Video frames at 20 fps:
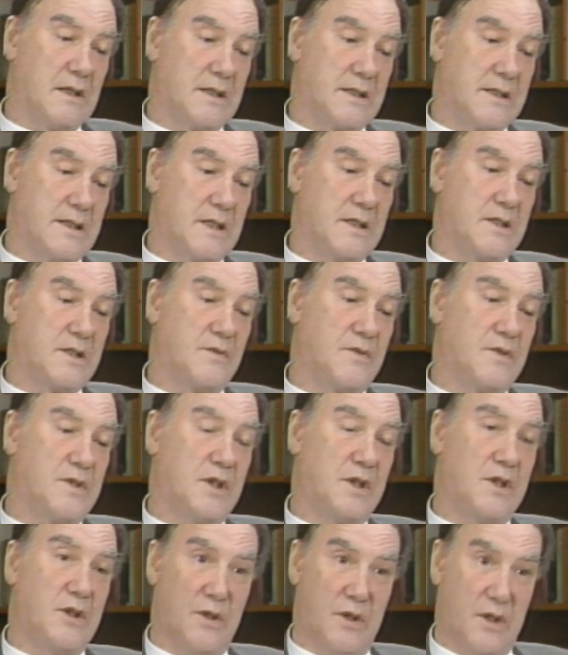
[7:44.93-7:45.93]
a sense of
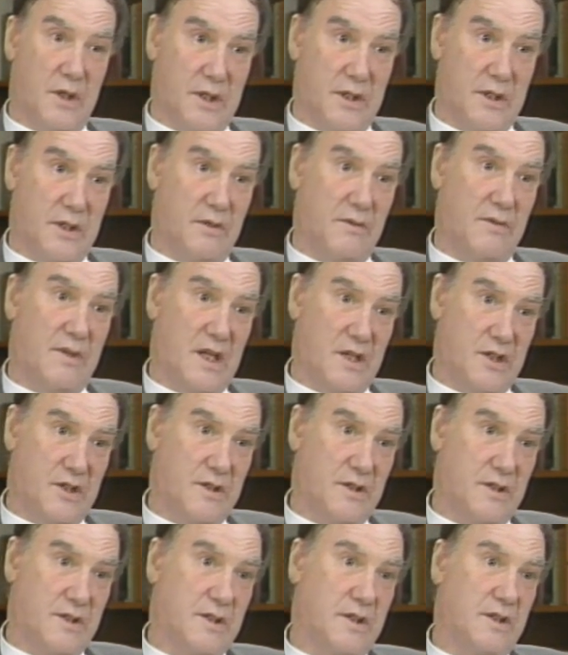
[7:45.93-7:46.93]
security, of
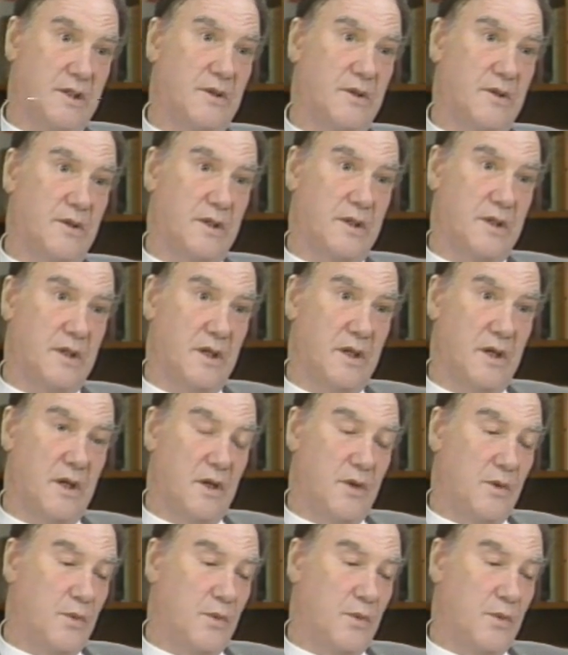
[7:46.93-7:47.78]
national security,